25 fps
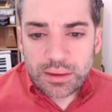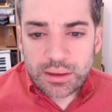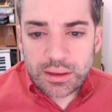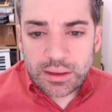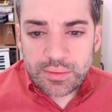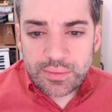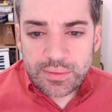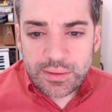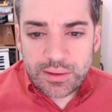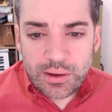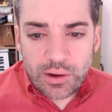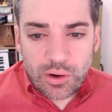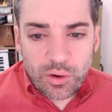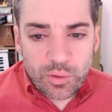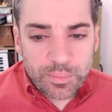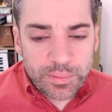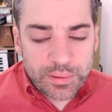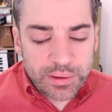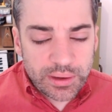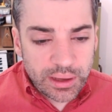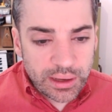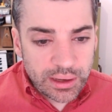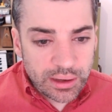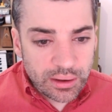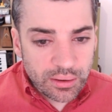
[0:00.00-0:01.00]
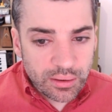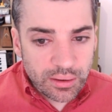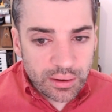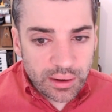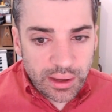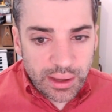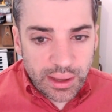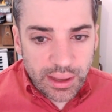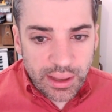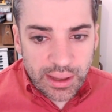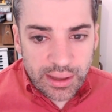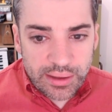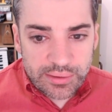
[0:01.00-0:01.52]
In the open
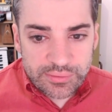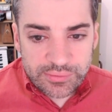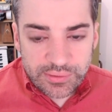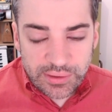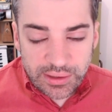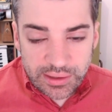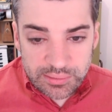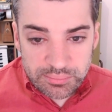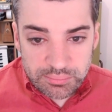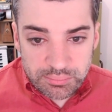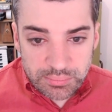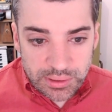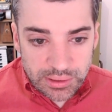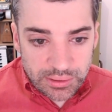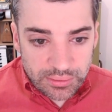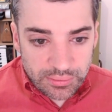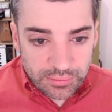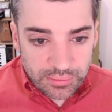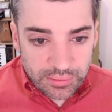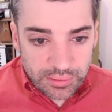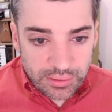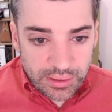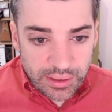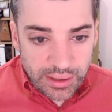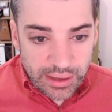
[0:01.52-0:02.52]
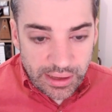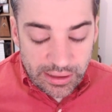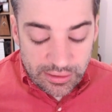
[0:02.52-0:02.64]
air as a meal.